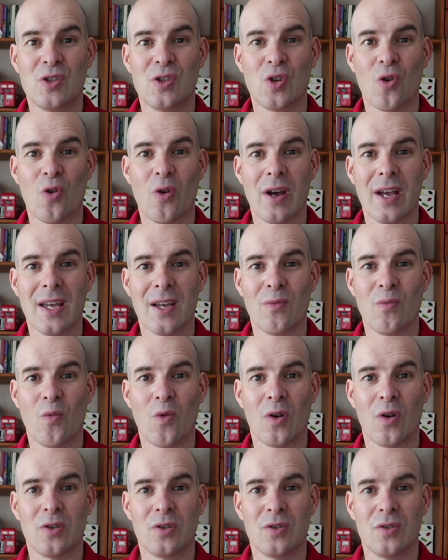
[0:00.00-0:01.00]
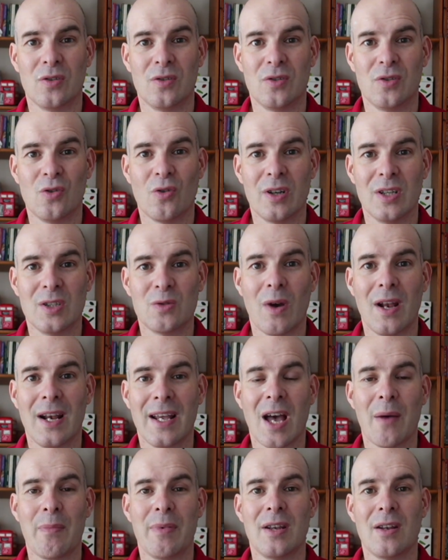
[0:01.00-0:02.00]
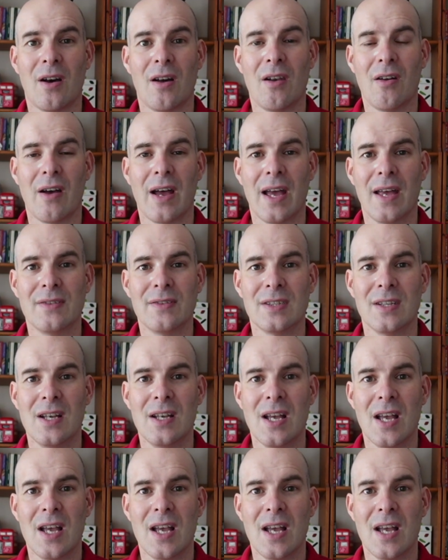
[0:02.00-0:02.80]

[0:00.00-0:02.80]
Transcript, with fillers: joy and what joy is welling up in our lives,